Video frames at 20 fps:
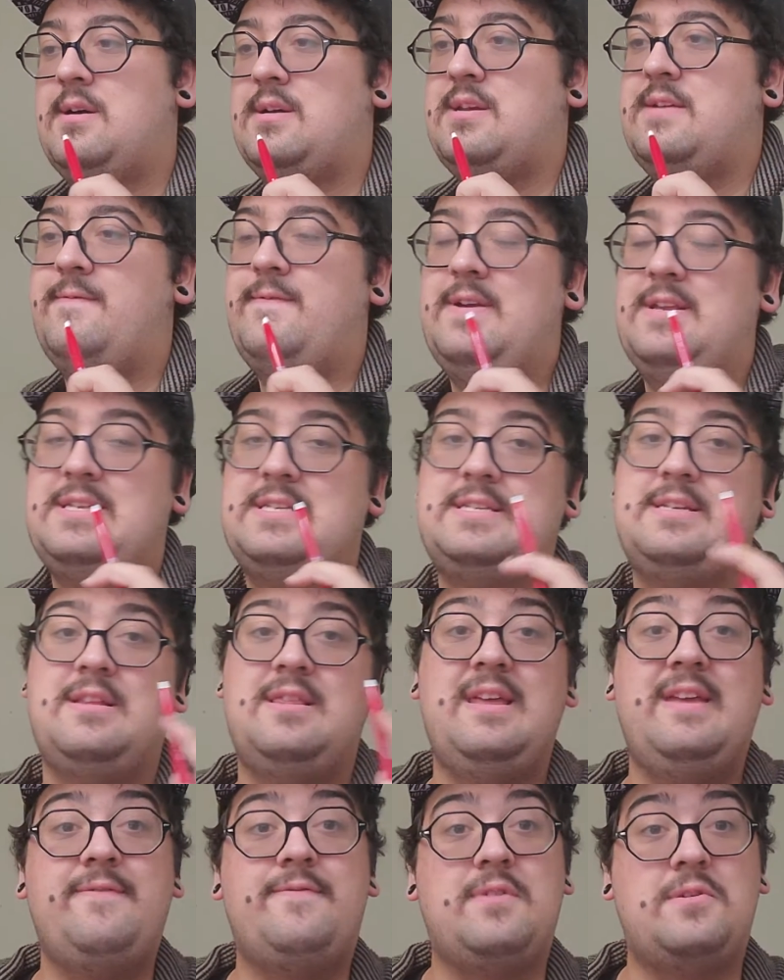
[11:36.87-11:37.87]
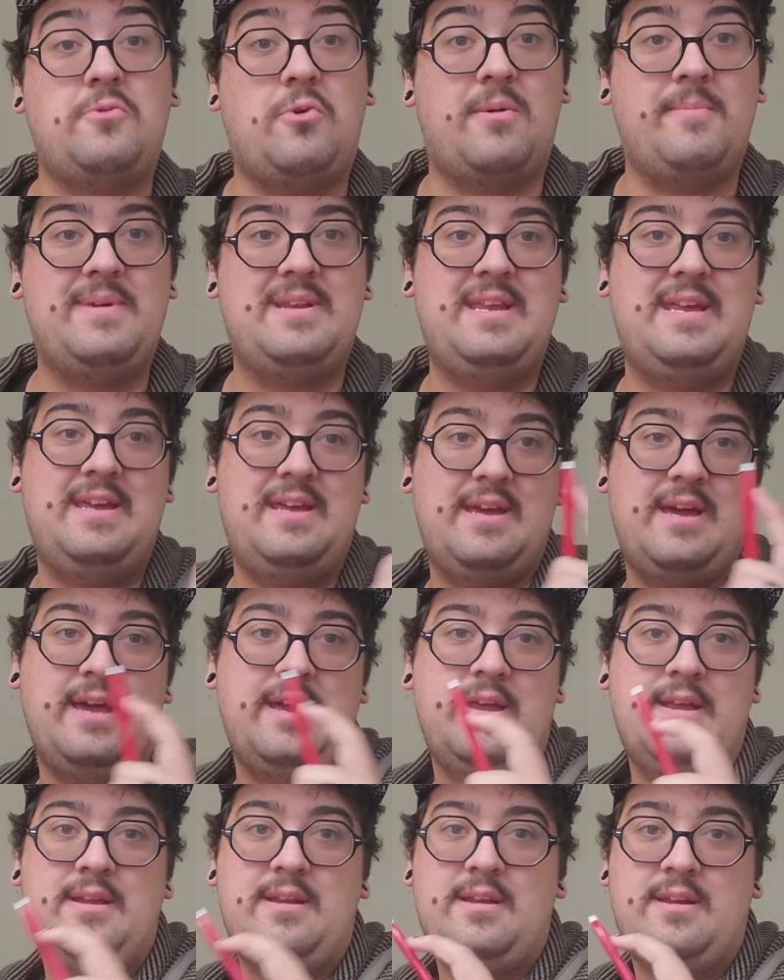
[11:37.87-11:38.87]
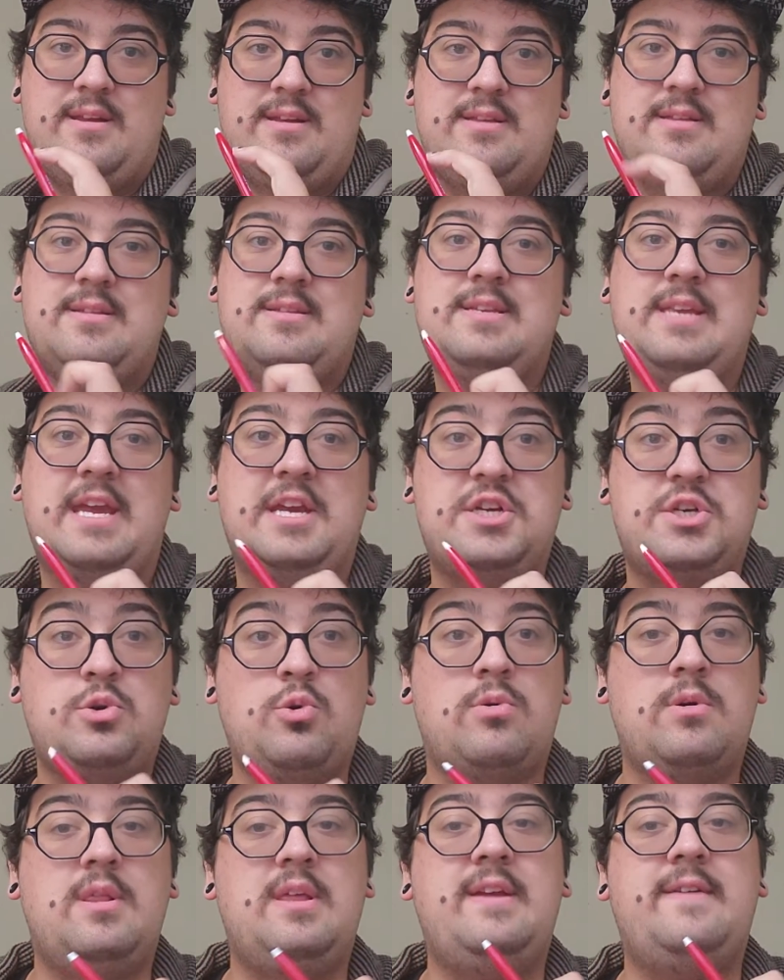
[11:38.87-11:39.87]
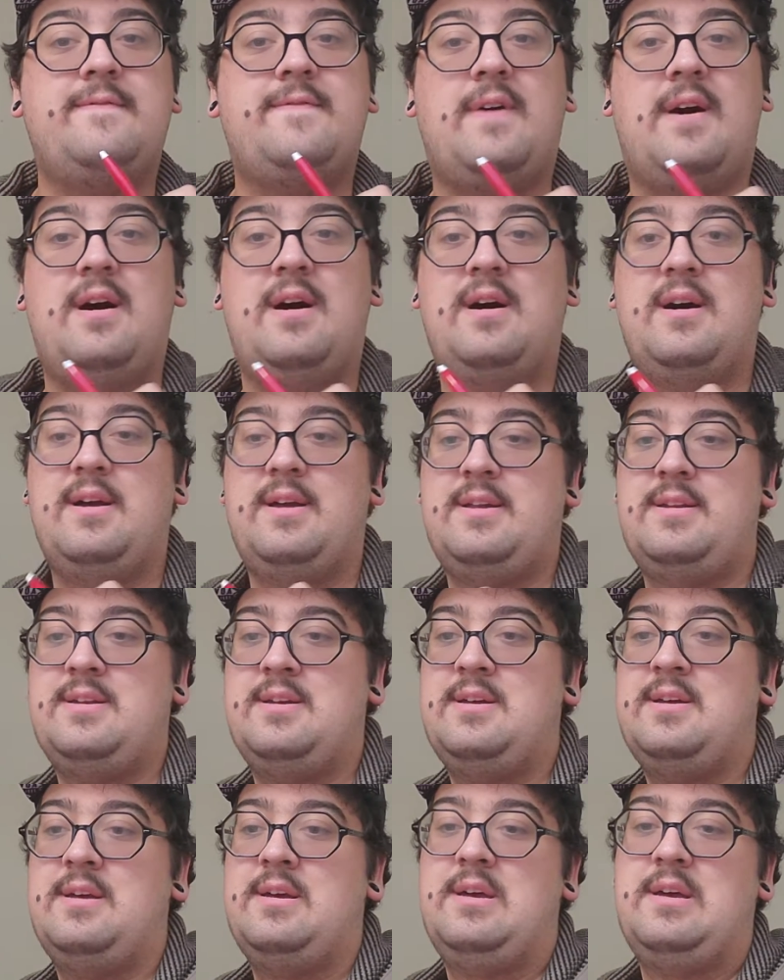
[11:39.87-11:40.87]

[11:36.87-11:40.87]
convinced to leave the Normandy and take shore leave on